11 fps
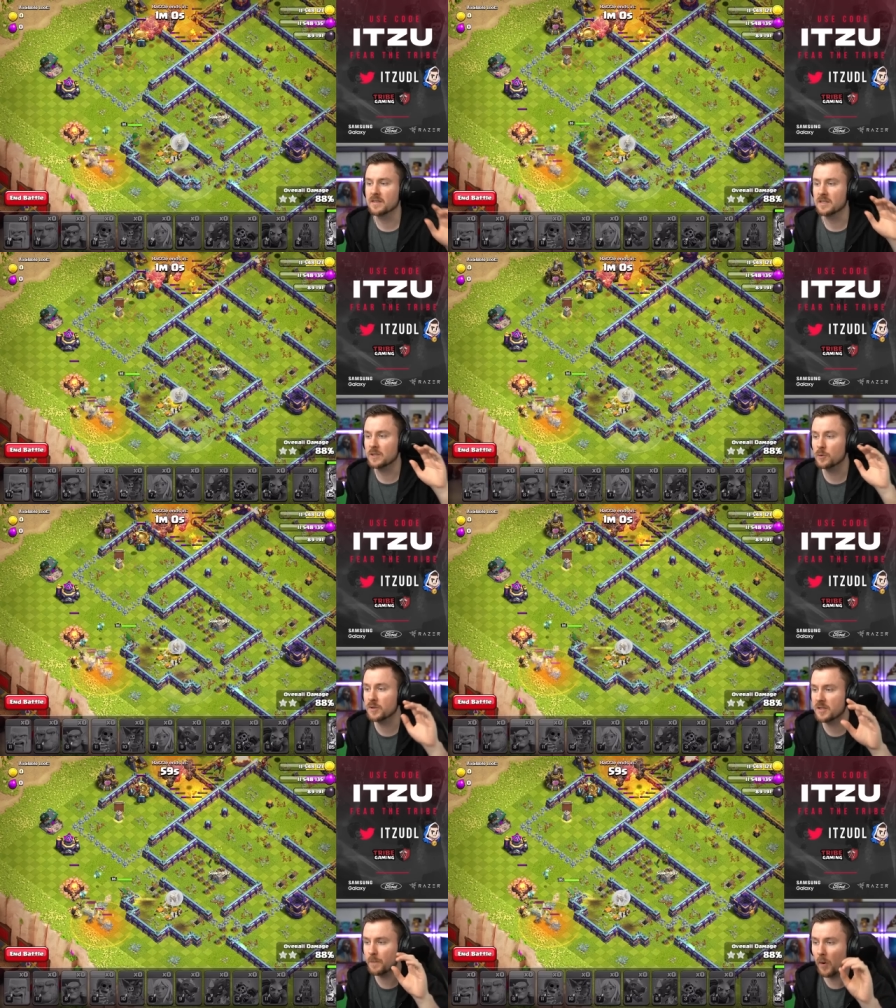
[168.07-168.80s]

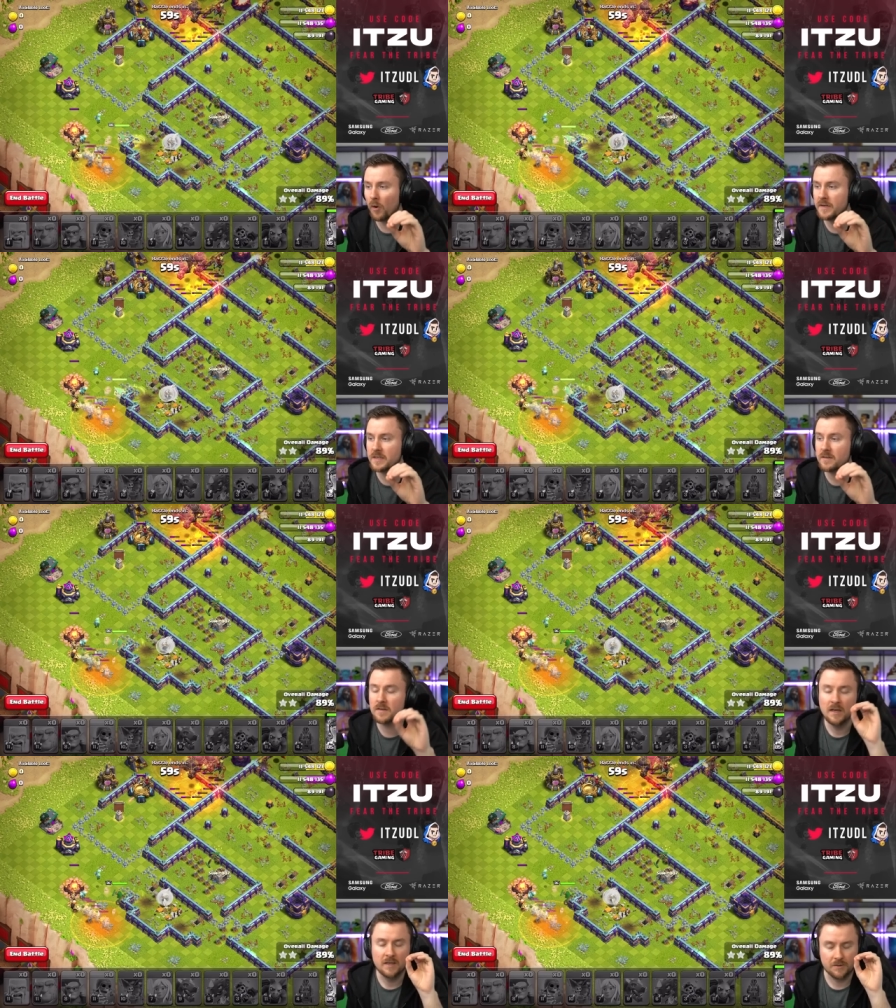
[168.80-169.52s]
Use the poison
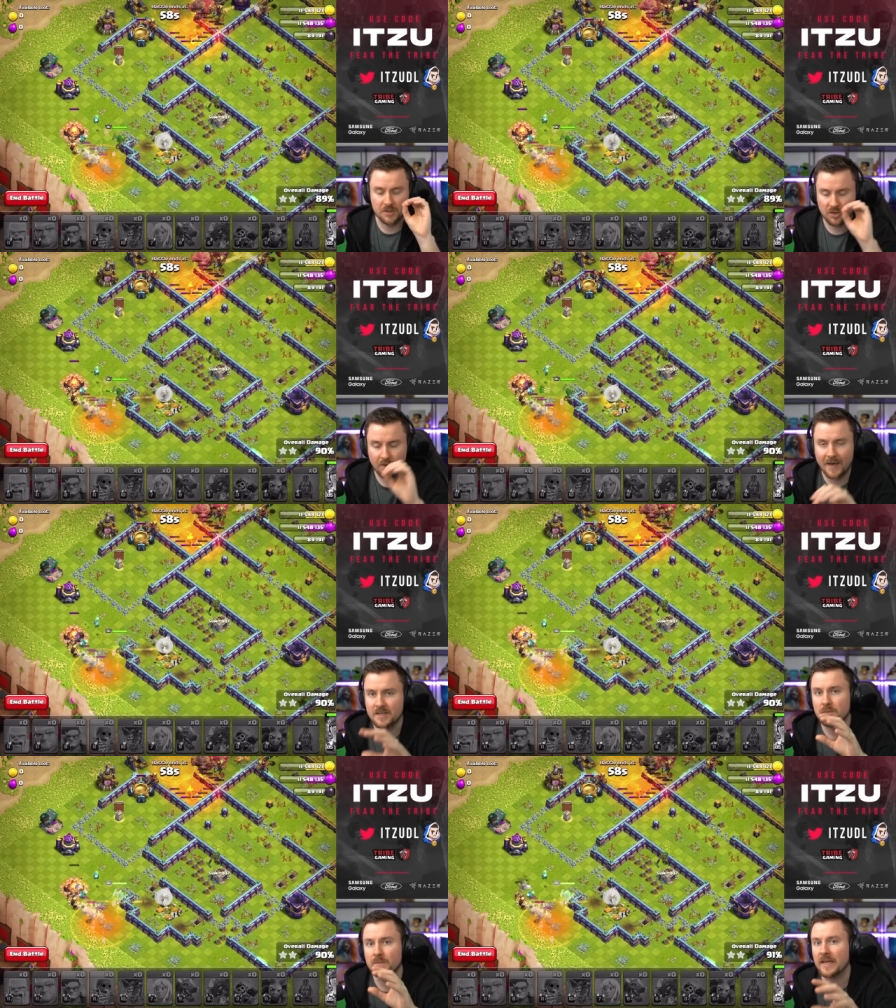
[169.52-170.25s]
to try
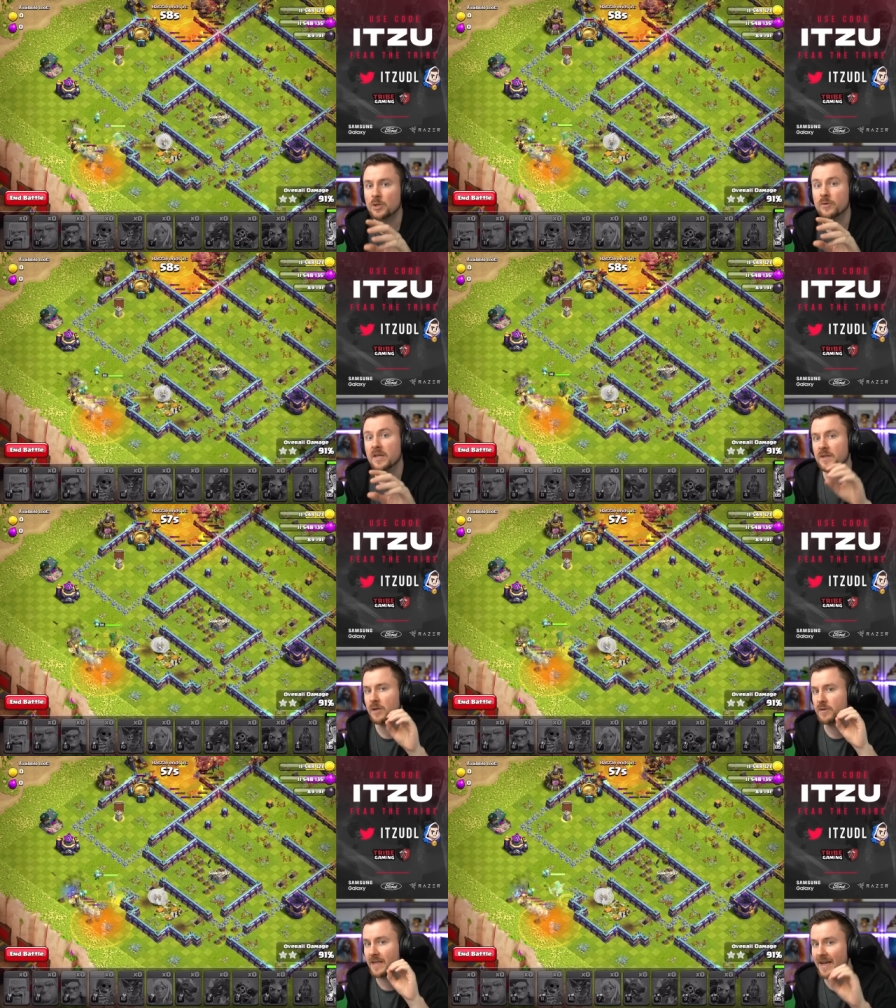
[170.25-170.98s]
to make sure that
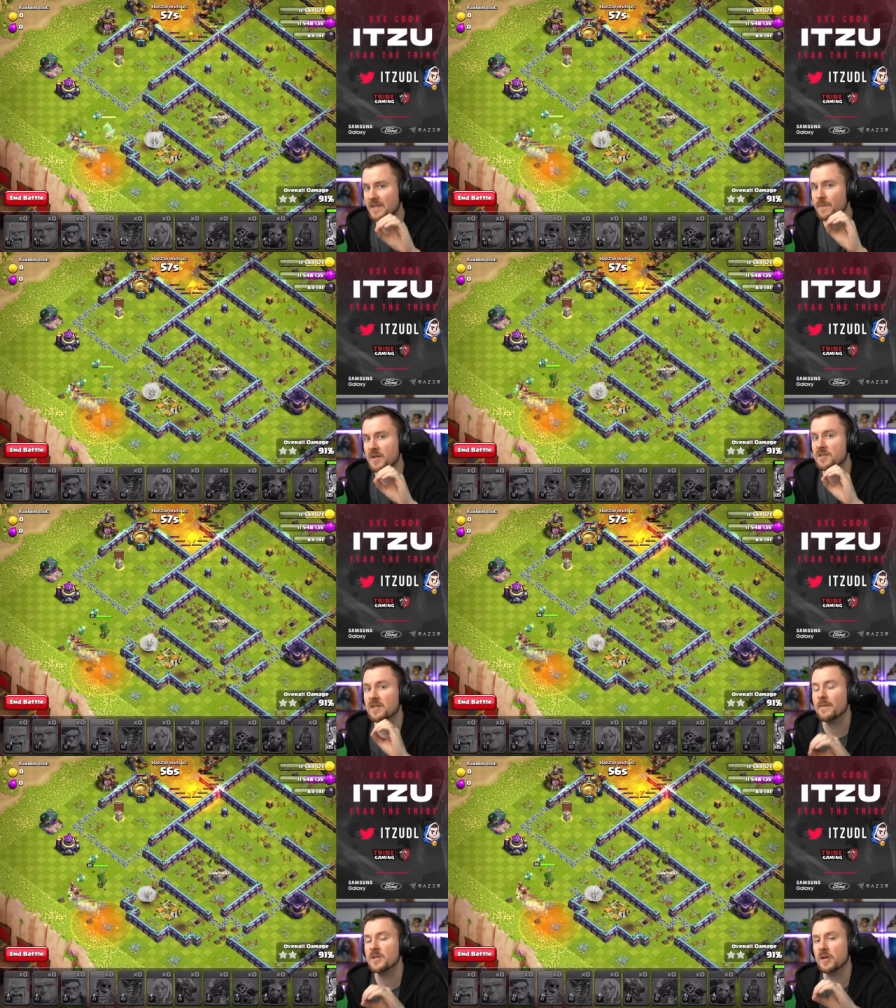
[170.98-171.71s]
there is as much
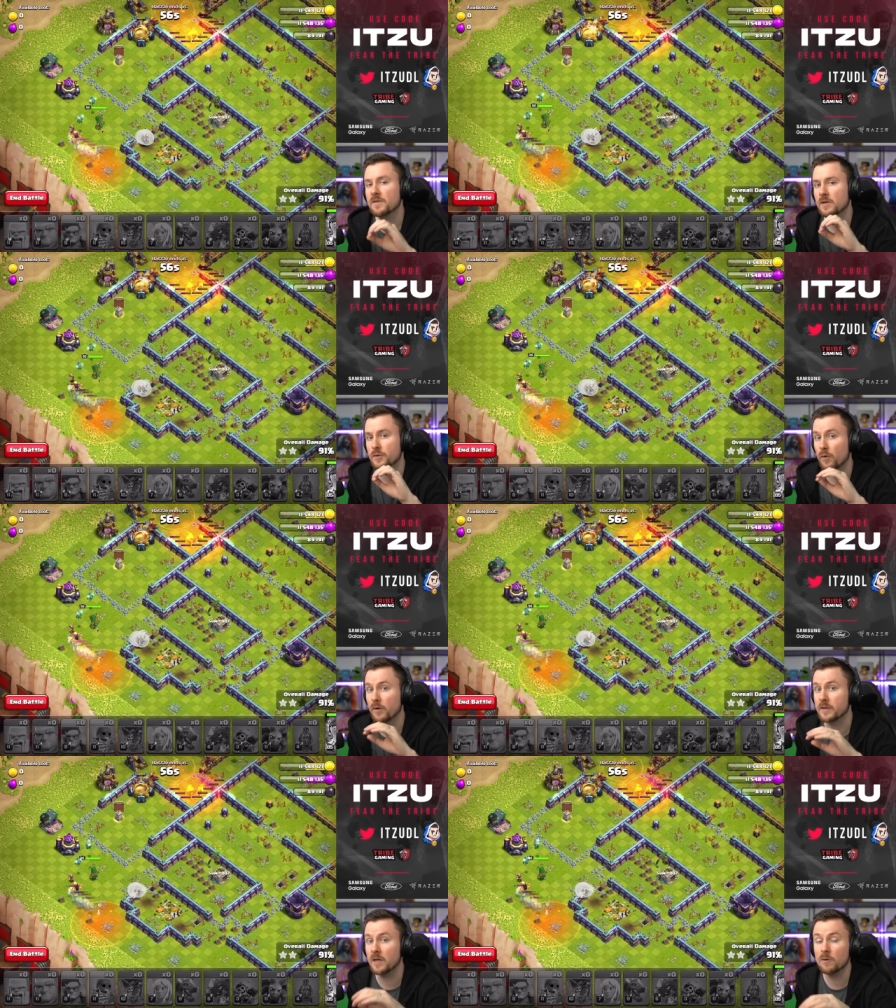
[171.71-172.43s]
damage on those
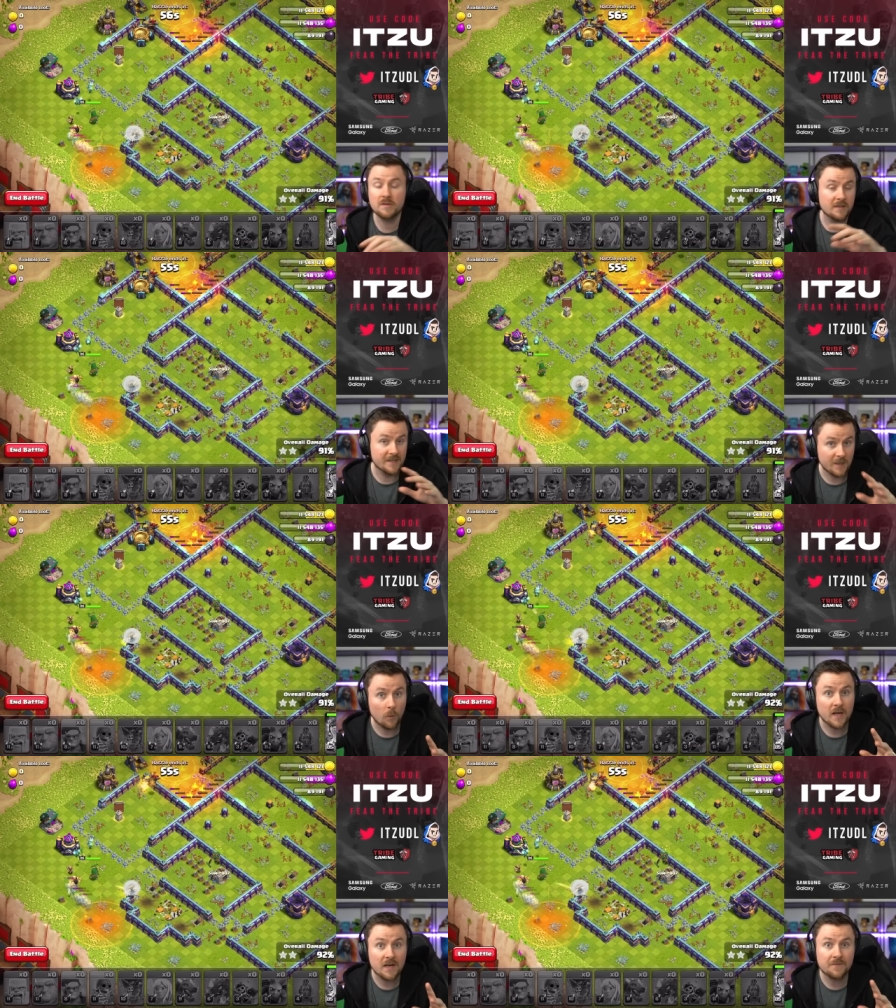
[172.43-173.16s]
Royal Ghosts. They
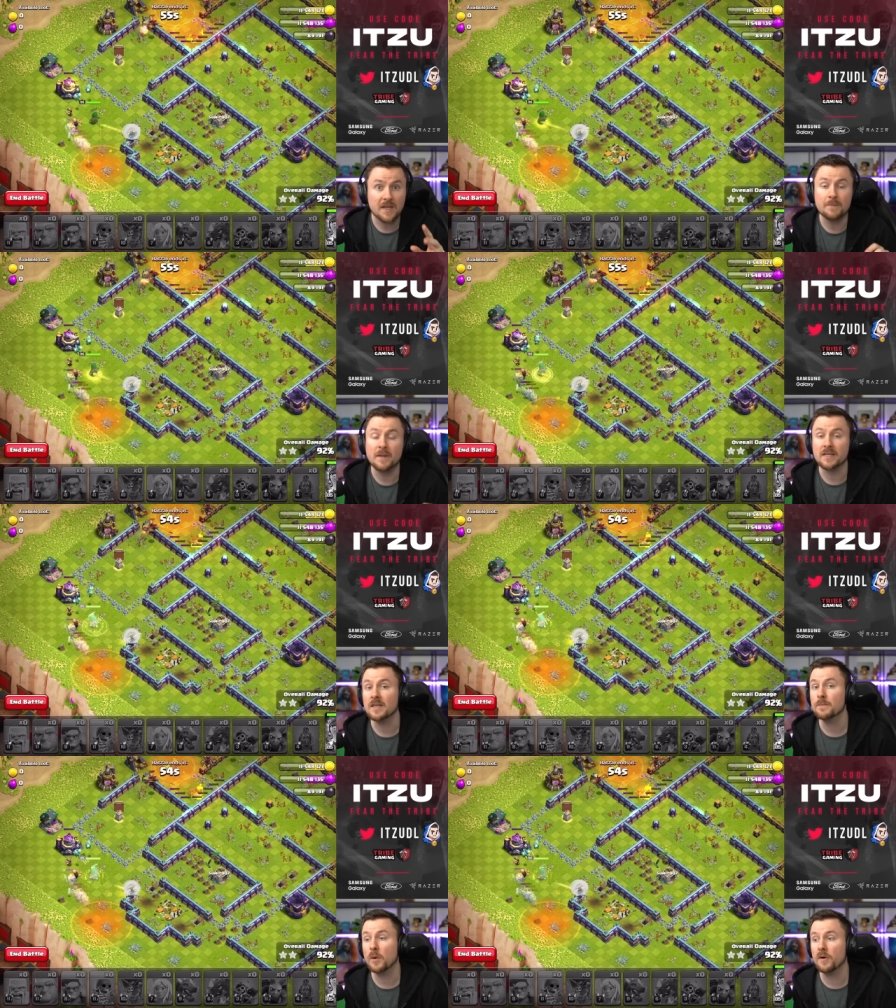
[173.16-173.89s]
don't have that many
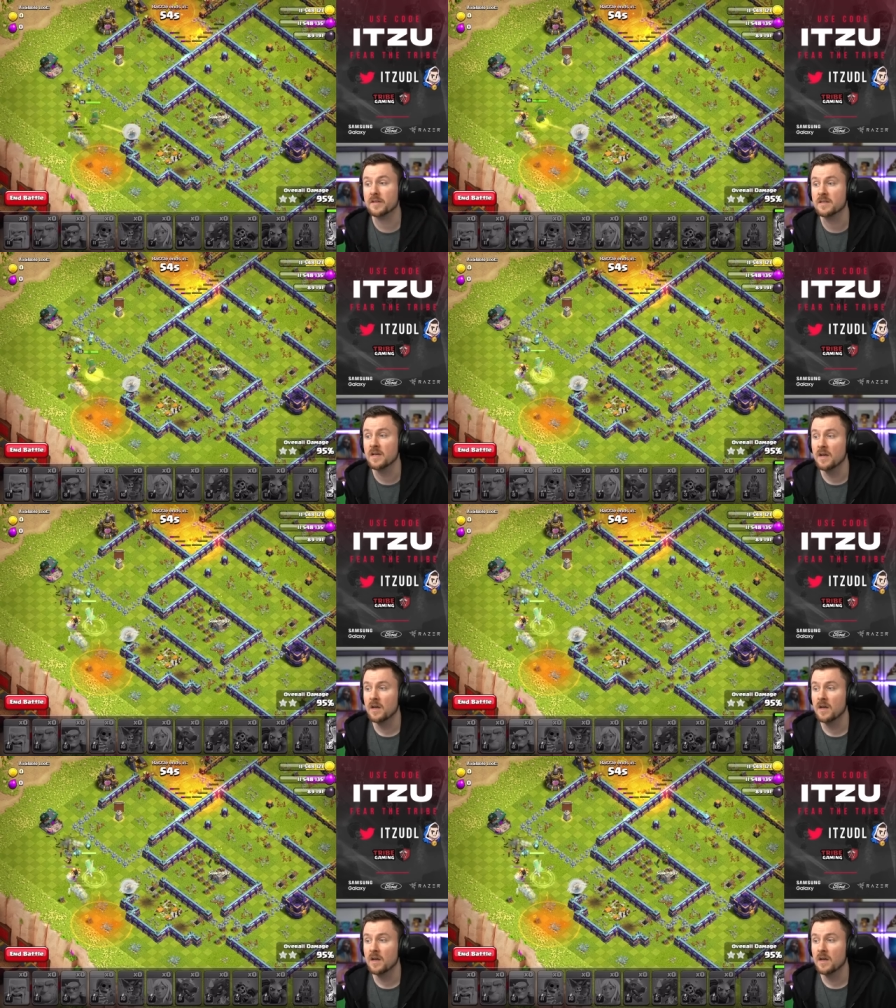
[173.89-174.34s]
hit points.